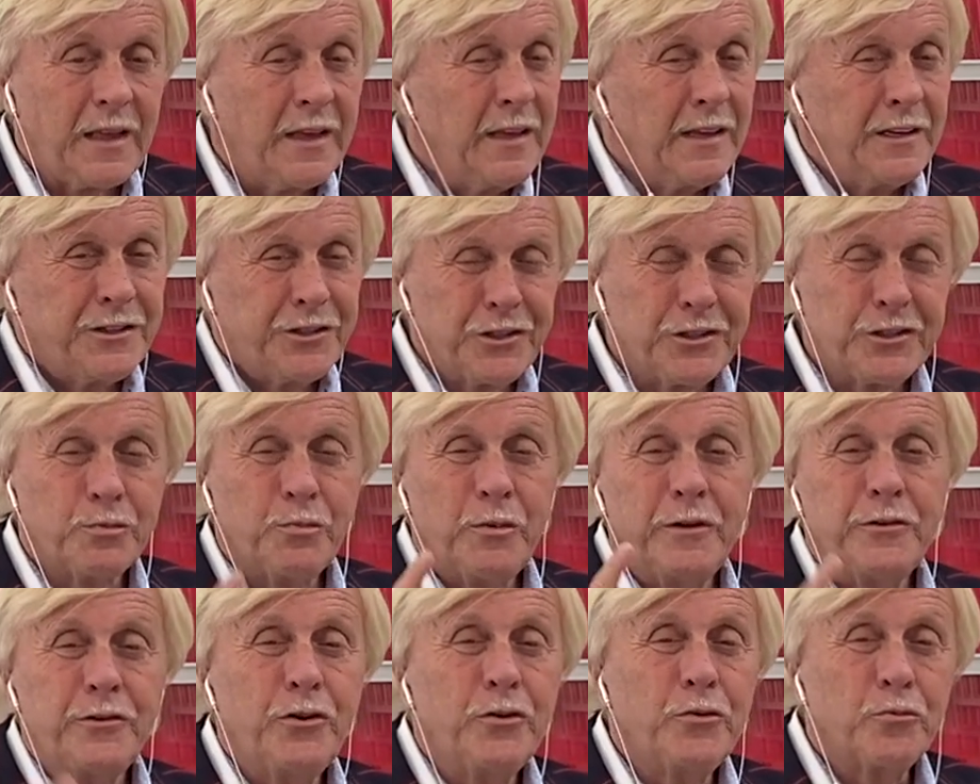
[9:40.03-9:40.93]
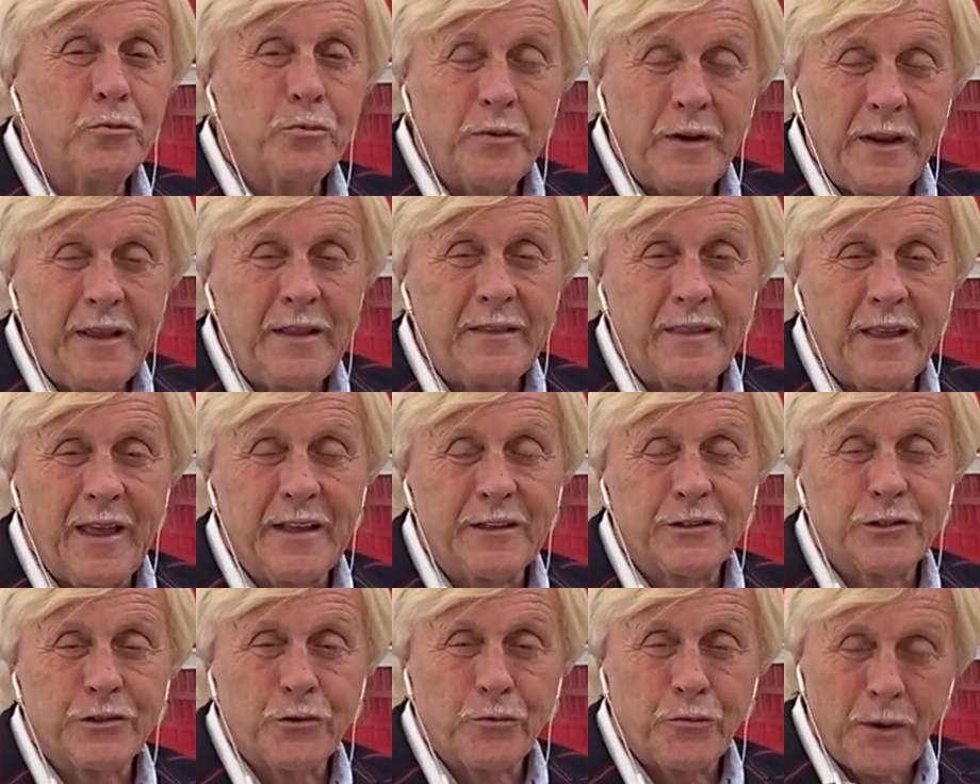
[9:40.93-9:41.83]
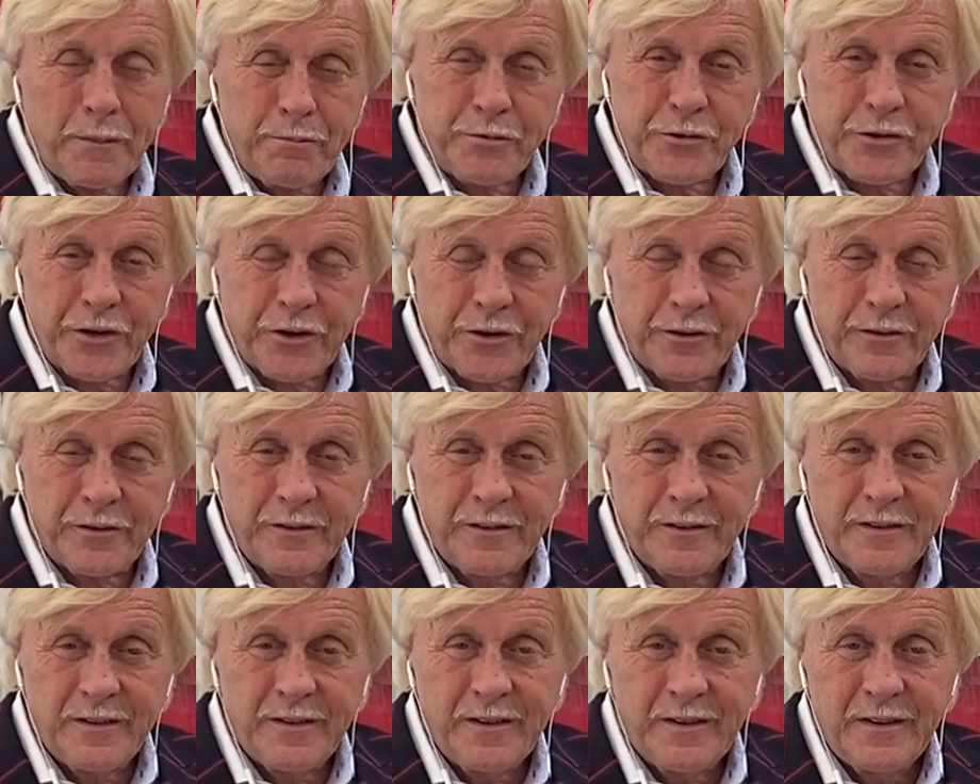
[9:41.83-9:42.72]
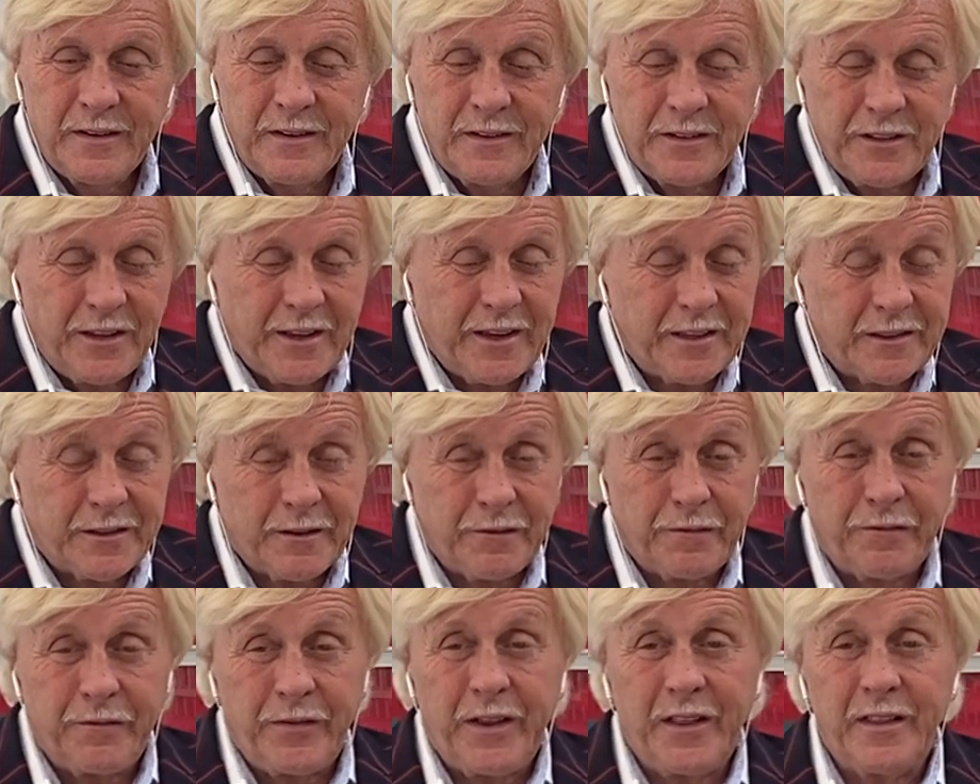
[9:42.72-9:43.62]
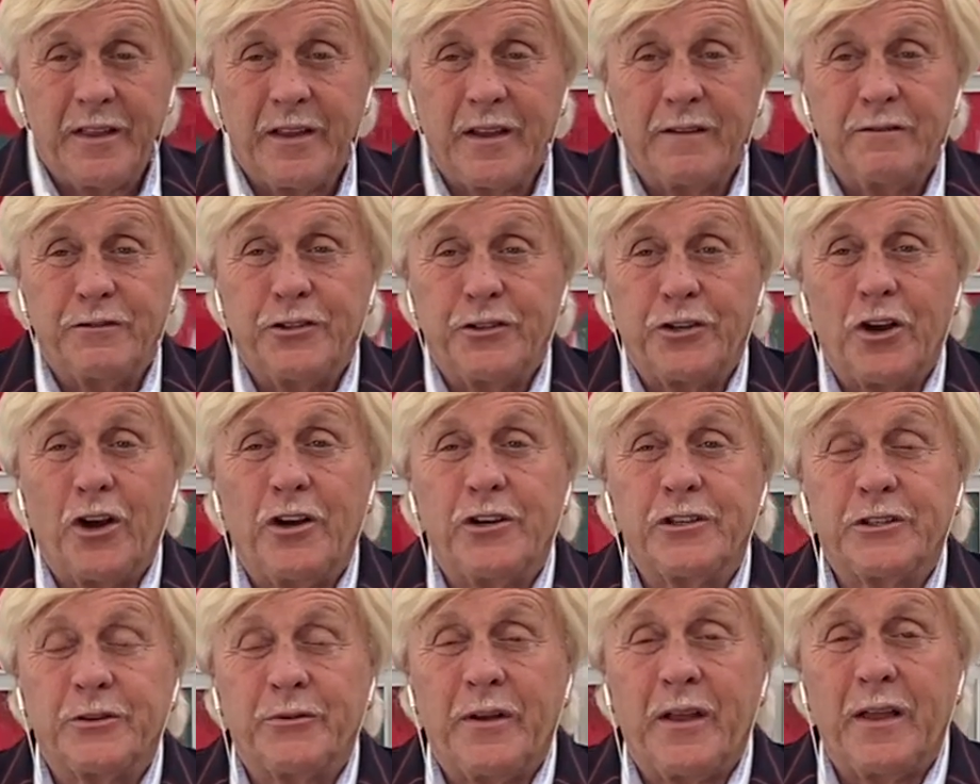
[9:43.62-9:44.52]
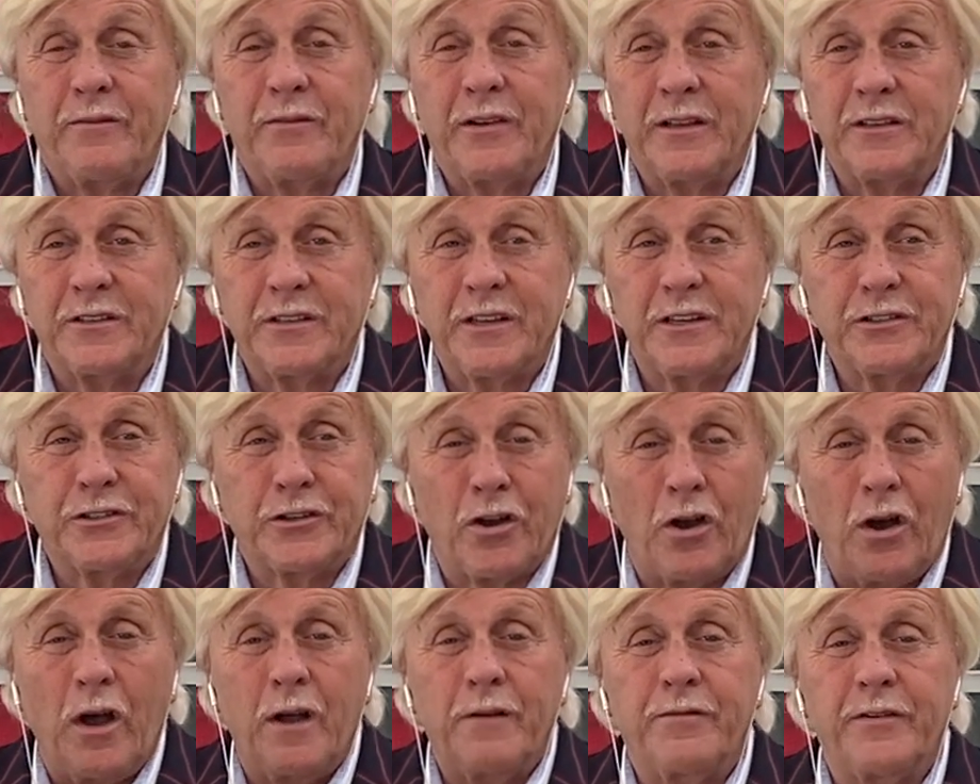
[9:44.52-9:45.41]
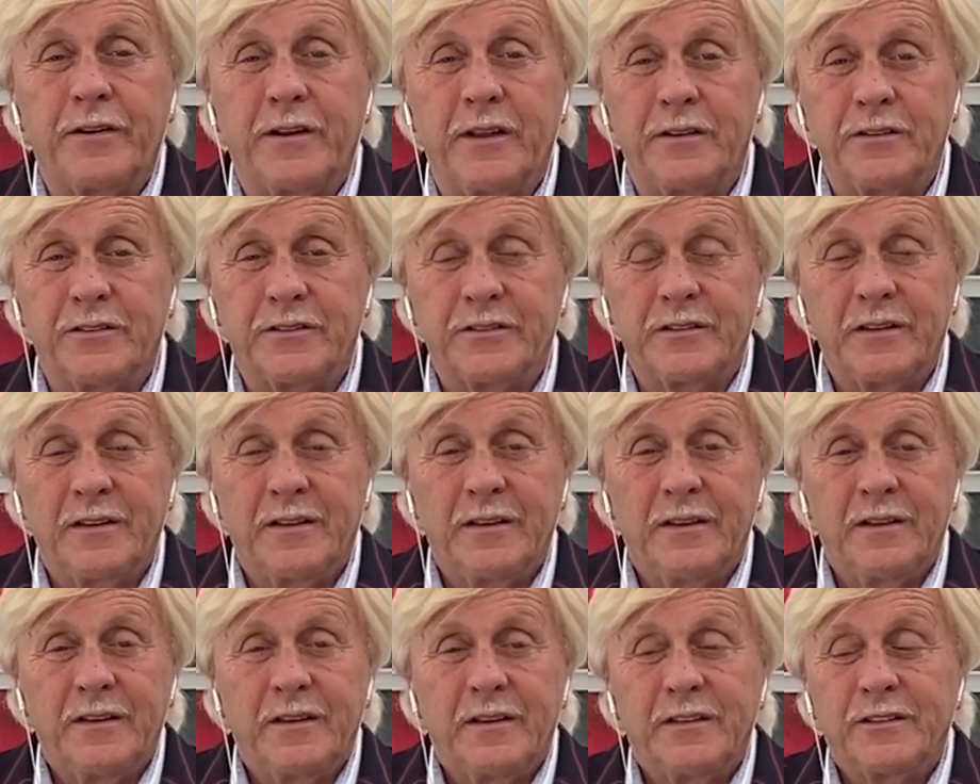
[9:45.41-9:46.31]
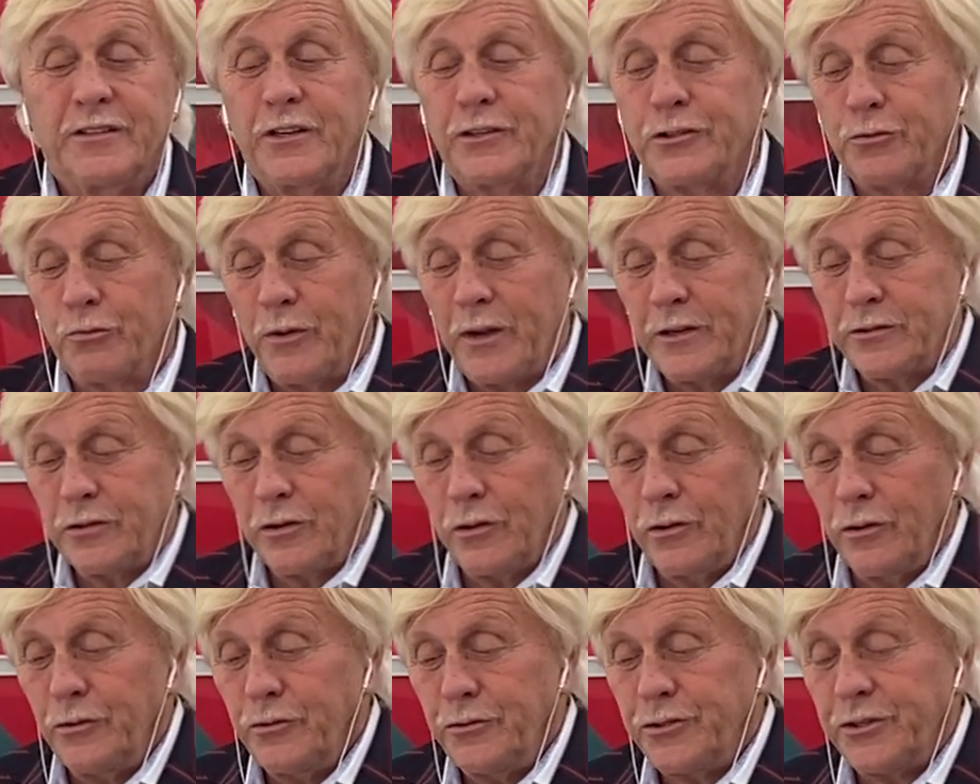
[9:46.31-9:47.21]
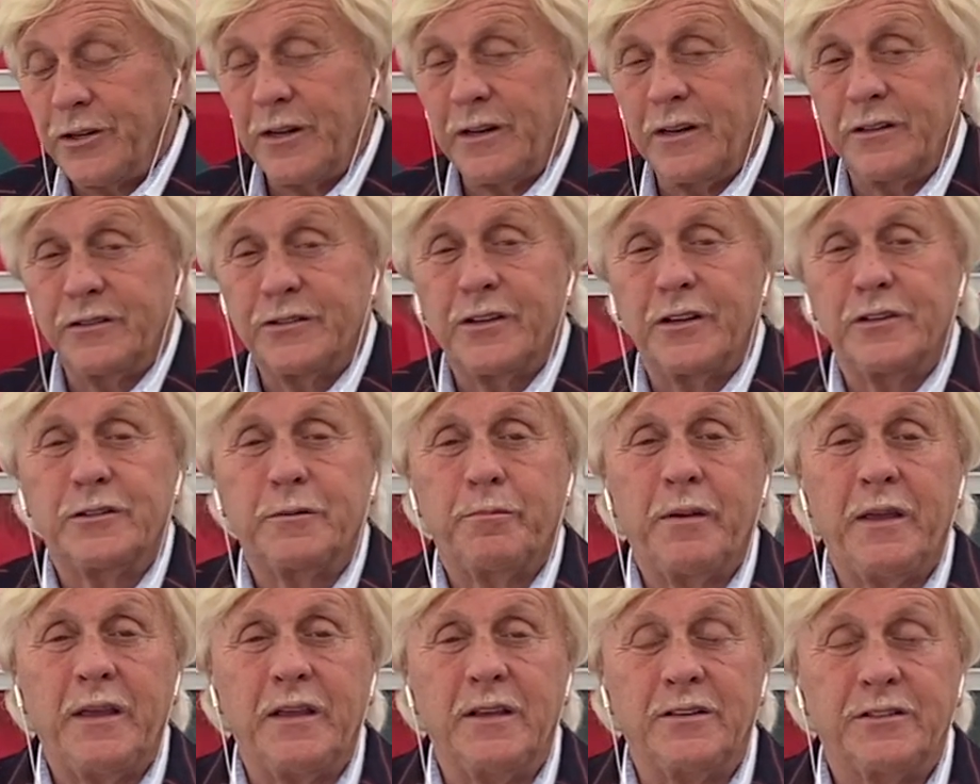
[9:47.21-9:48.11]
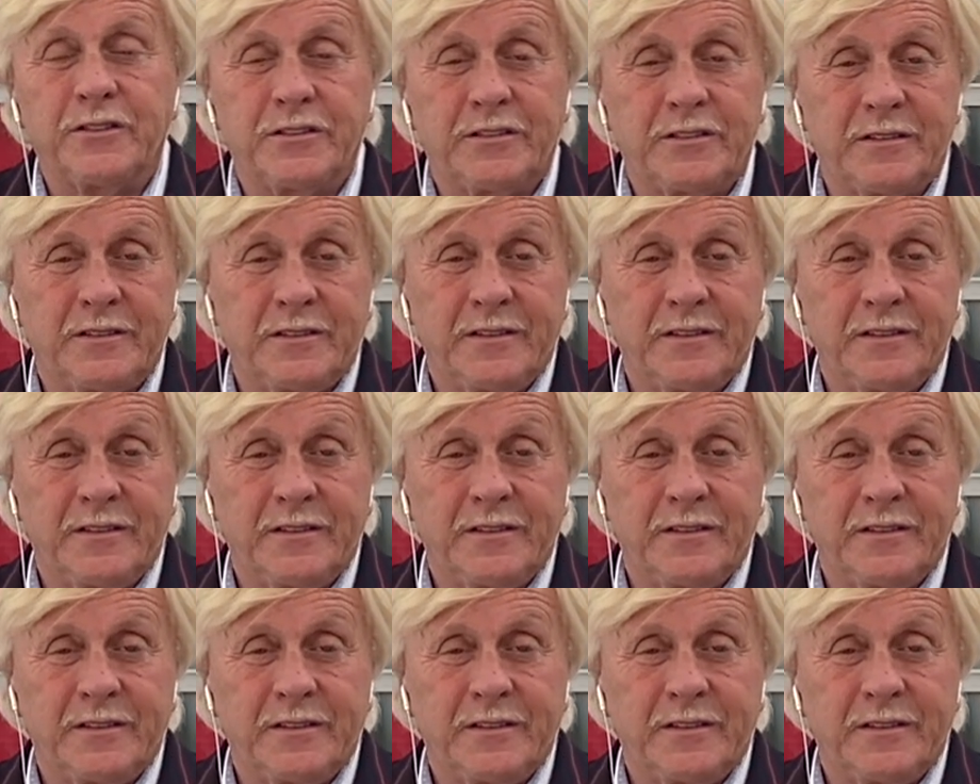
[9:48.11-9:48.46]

Just when you read that scripture, you get the feeling of Joshua having such confidence such resolution and such peace